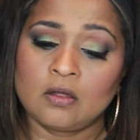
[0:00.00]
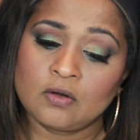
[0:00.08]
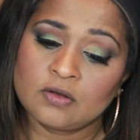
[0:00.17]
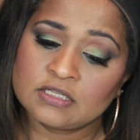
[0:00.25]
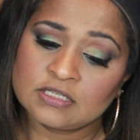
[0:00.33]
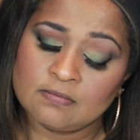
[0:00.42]

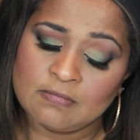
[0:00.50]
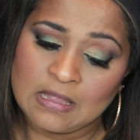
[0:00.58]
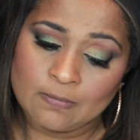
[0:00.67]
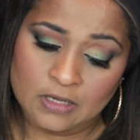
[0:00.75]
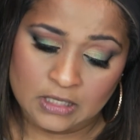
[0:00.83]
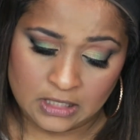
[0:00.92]
Or is it
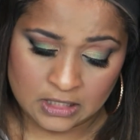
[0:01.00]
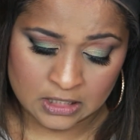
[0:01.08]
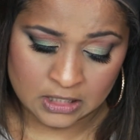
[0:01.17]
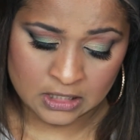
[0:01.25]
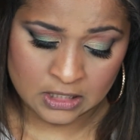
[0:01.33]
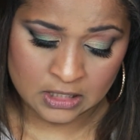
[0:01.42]

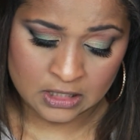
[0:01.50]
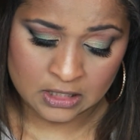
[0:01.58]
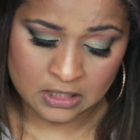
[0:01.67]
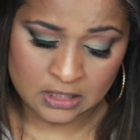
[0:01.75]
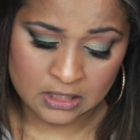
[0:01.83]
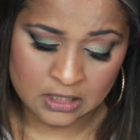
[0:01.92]
Maybelline?
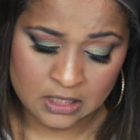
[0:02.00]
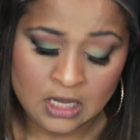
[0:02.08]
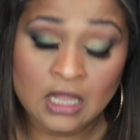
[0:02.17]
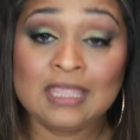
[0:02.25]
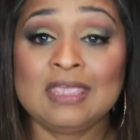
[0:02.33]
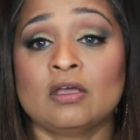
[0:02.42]

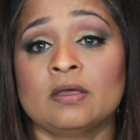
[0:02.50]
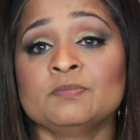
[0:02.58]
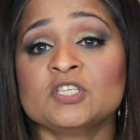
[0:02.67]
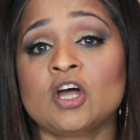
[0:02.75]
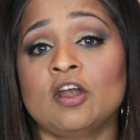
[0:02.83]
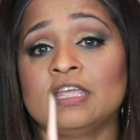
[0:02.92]
Yeah,
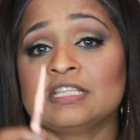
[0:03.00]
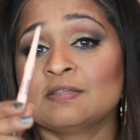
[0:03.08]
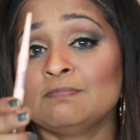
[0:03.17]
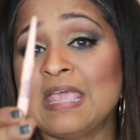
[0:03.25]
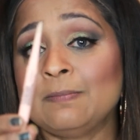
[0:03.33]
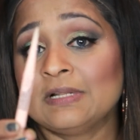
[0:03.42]
I'm sorry.
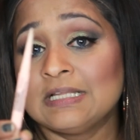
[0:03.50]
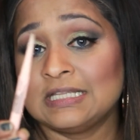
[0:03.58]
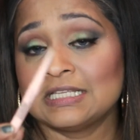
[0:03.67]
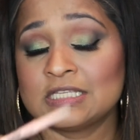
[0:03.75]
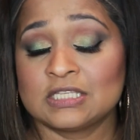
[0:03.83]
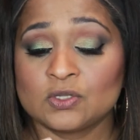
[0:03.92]
It's
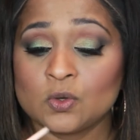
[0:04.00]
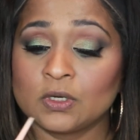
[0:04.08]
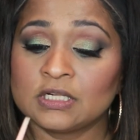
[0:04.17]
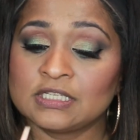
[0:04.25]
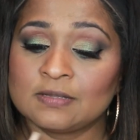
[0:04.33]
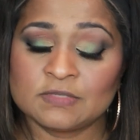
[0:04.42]
Maybelline's
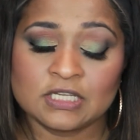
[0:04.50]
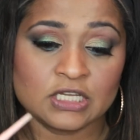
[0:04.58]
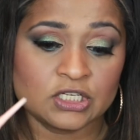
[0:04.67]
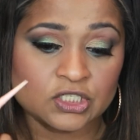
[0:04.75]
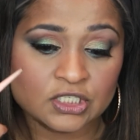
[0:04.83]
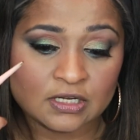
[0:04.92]
Total
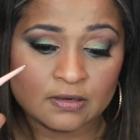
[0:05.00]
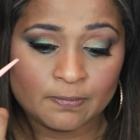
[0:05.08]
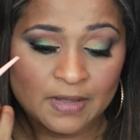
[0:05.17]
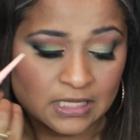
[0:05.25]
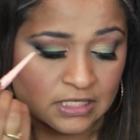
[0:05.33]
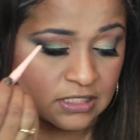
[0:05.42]

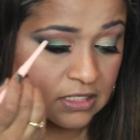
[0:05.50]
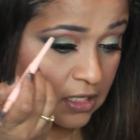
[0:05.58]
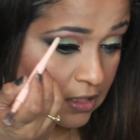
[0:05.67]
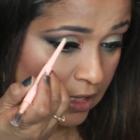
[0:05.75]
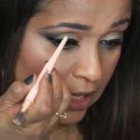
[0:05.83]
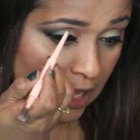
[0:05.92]
Temptation
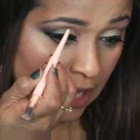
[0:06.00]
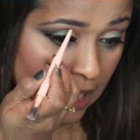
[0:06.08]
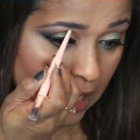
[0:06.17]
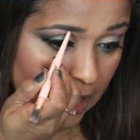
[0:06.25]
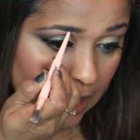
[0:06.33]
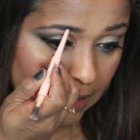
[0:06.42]
pencil.
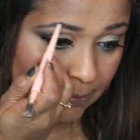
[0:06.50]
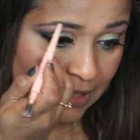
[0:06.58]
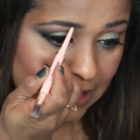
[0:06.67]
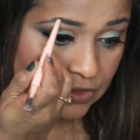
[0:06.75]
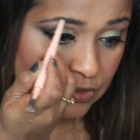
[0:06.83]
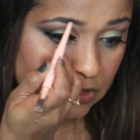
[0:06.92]

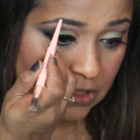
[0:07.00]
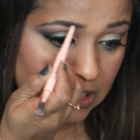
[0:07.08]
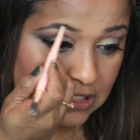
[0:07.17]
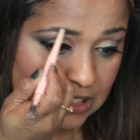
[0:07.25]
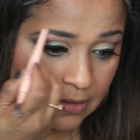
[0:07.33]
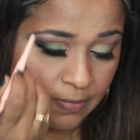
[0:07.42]
I'm not too
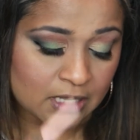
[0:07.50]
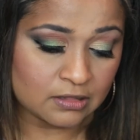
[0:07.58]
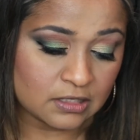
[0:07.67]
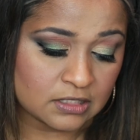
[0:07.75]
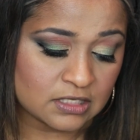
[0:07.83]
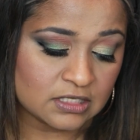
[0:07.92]
crazy
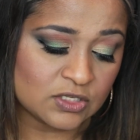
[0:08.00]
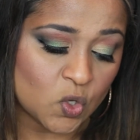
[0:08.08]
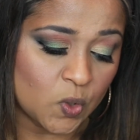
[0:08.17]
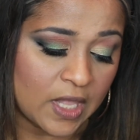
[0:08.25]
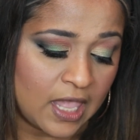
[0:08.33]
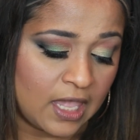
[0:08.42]
about this. It's
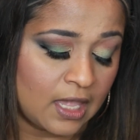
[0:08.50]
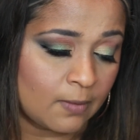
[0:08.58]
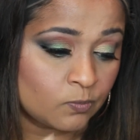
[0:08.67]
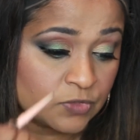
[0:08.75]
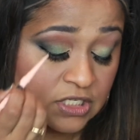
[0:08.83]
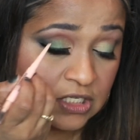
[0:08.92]
okay.
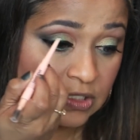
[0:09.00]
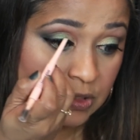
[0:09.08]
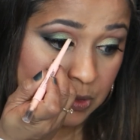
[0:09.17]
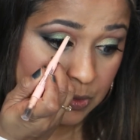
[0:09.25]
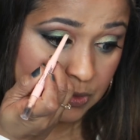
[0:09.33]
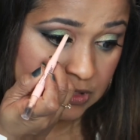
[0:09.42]
I'm
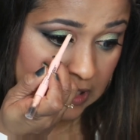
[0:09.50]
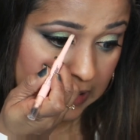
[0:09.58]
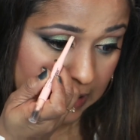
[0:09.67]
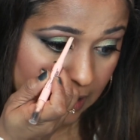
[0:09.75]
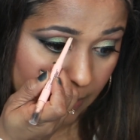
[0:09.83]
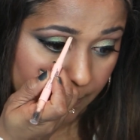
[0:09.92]
just
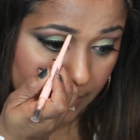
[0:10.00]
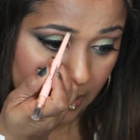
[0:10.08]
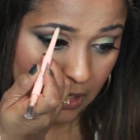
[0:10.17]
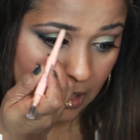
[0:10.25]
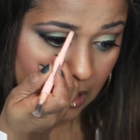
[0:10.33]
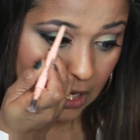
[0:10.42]
using it up.
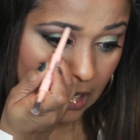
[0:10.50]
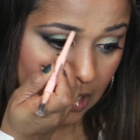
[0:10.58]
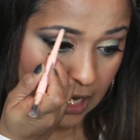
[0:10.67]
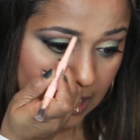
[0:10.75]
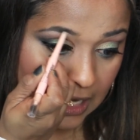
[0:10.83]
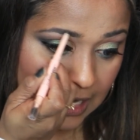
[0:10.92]

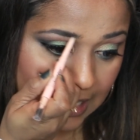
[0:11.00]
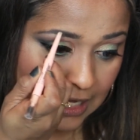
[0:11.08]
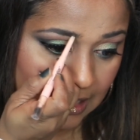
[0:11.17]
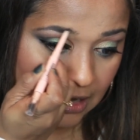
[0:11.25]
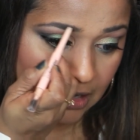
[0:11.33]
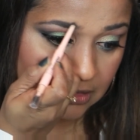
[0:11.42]
I
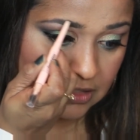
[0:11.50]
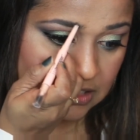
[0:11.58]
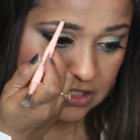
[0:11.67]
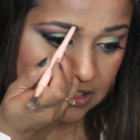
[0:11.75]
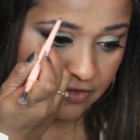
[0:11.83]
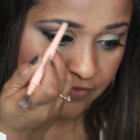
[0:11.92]
like
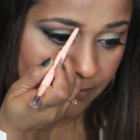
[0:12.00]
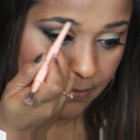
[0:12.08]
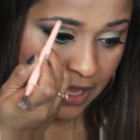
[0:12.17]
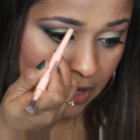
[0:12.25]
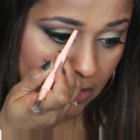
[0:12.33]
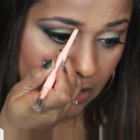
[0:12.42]
other stuff
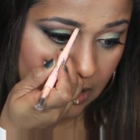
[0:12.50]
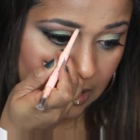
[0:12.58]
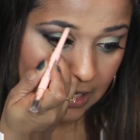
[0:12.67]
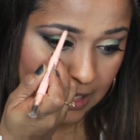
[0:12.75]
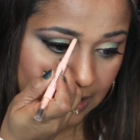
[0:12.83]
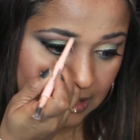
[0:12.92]

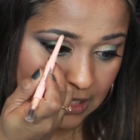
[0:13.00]
better, like